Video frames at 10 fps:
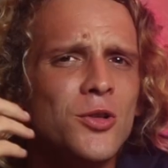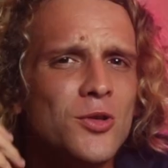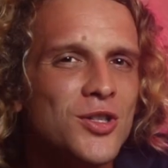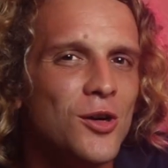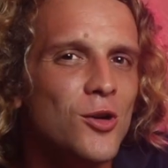You need
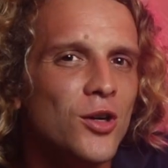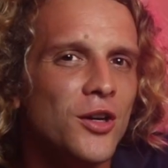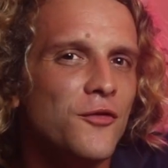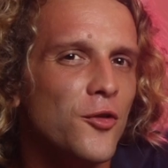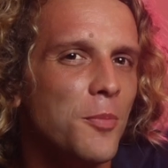to start
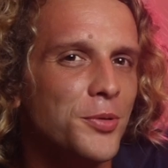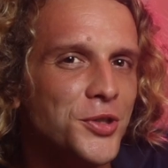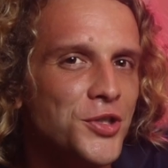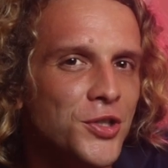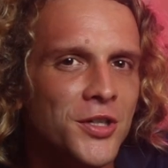looking for
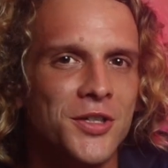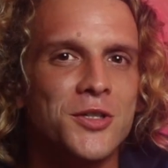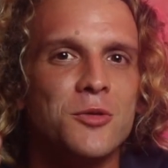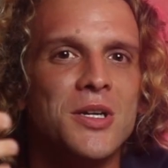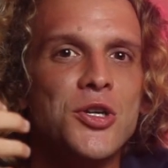
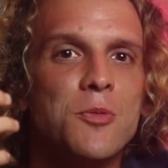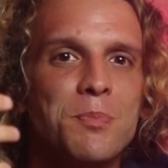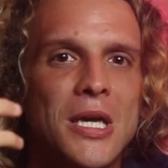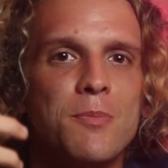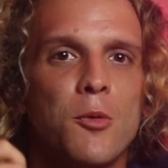opportunities to meet new
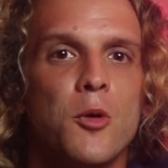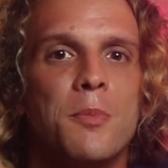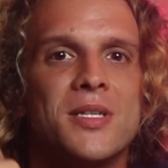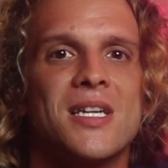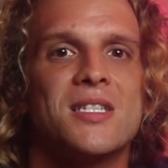people who
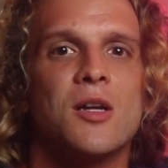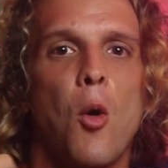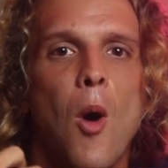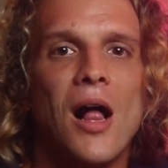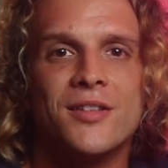possess the
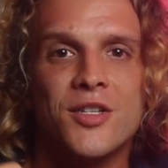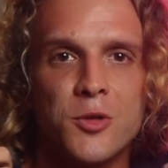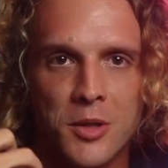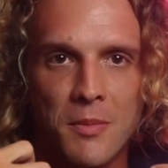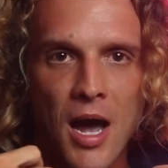
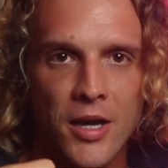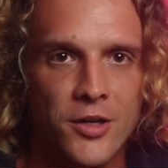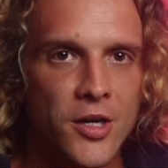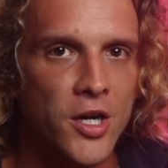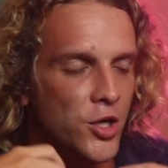qualities you
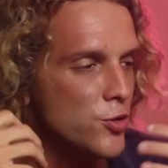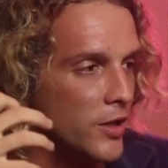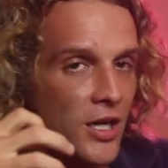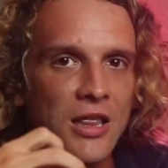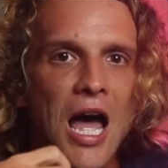admire.
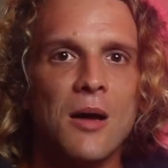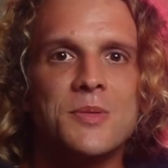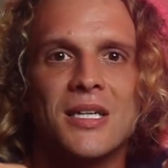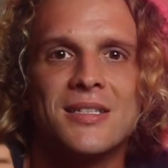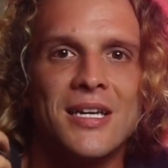Join
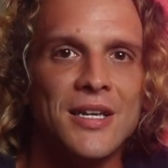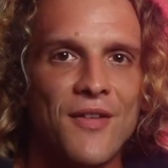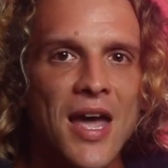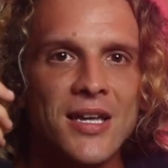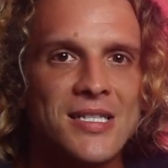clubs, attend
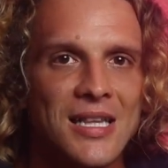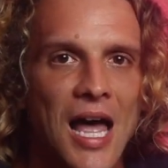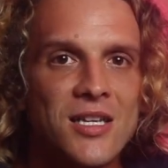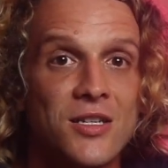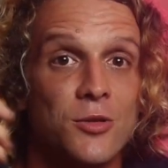events,
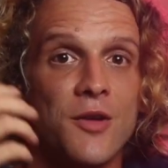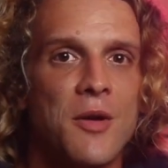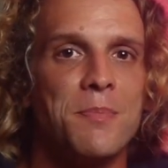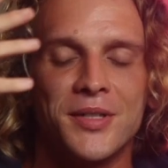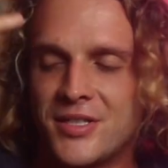classes, or
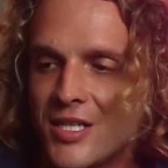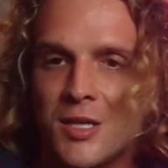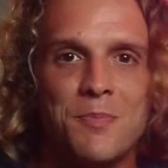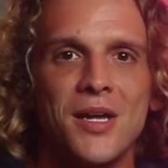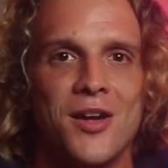even
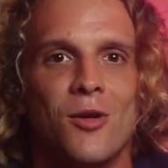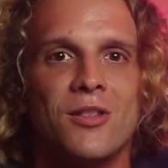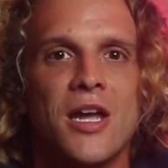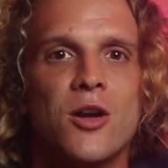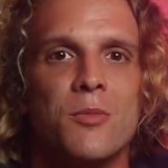participate in
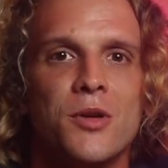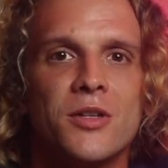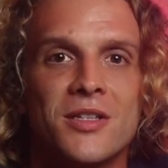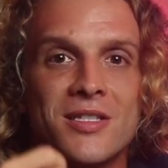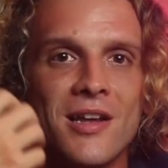online
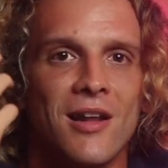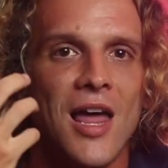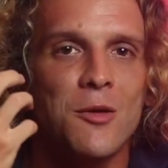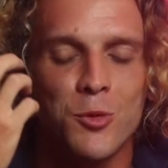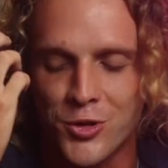communities that
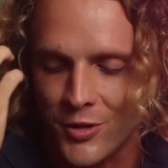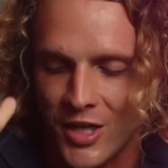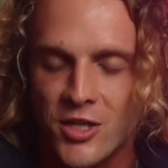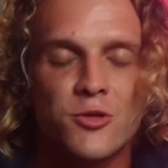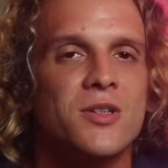align with your
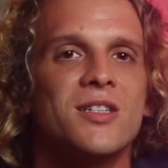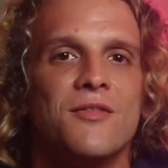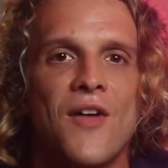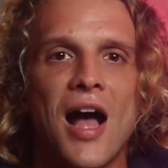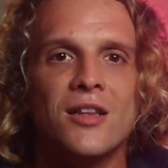interests
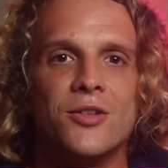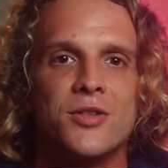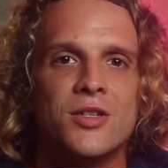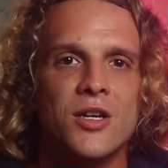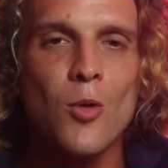and
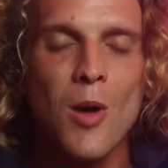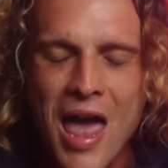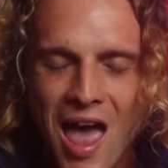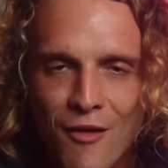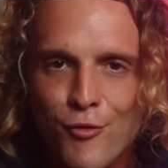values. Do
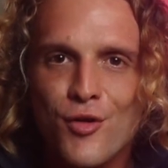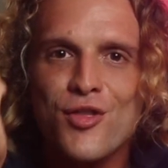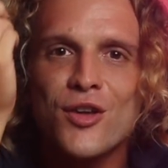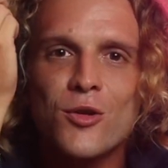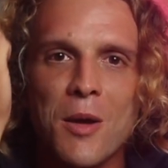
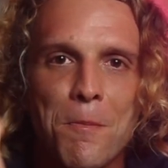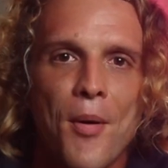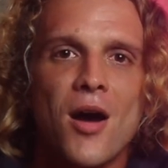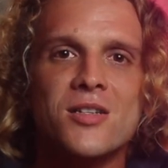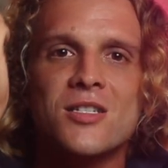everything you can
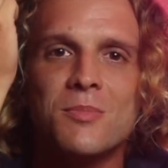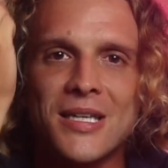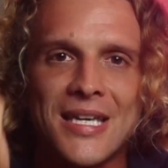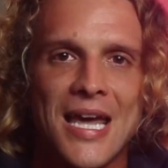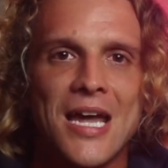
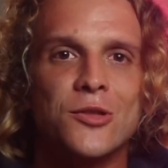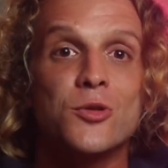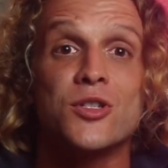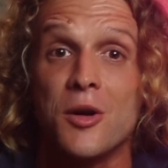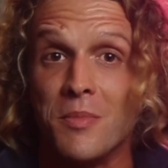possibly can
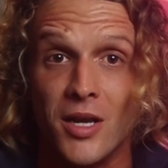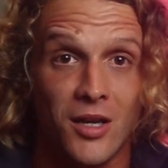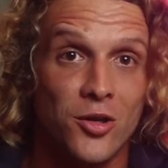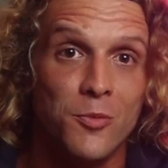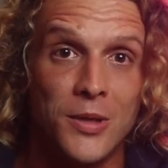to start
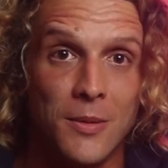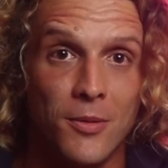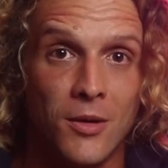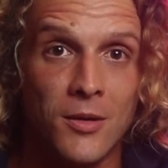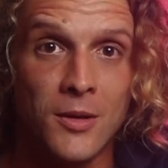meeting new
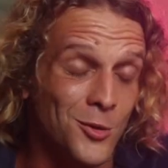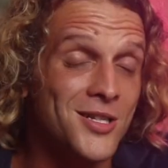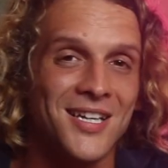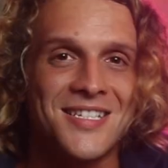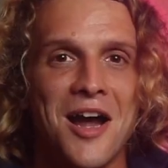people. There
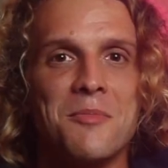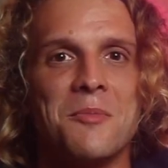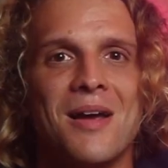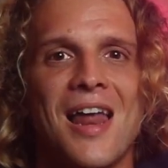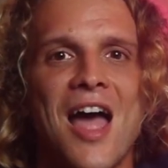was a time
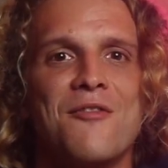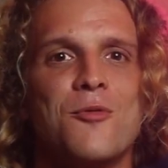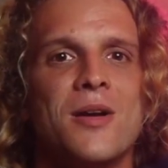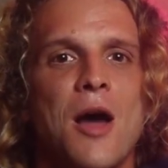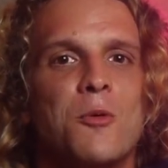in my
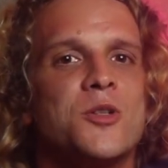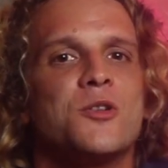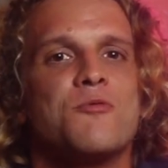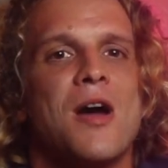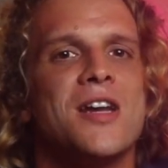life when I was
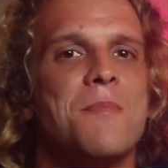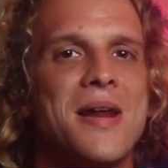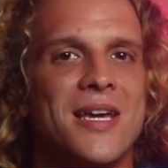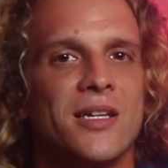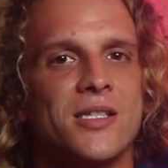surrounded
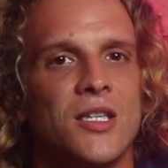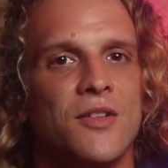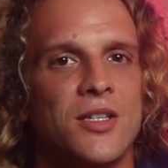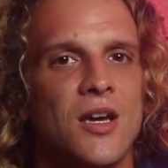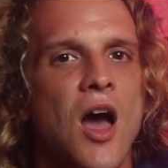by
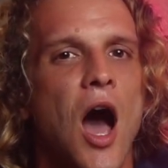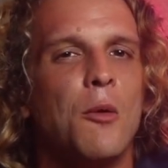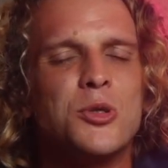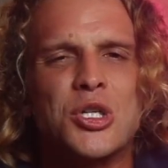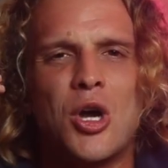negativity.
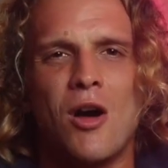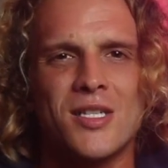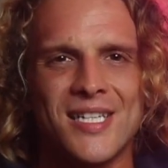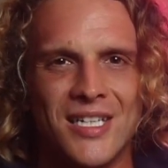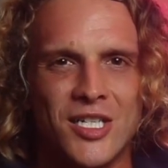I was
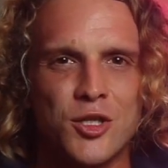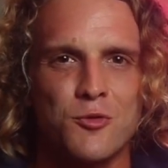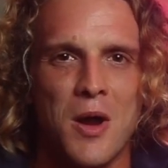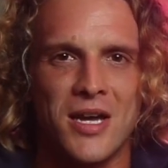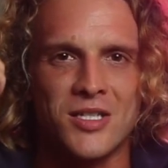constantly
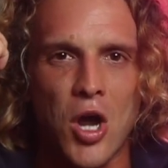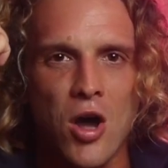stressed,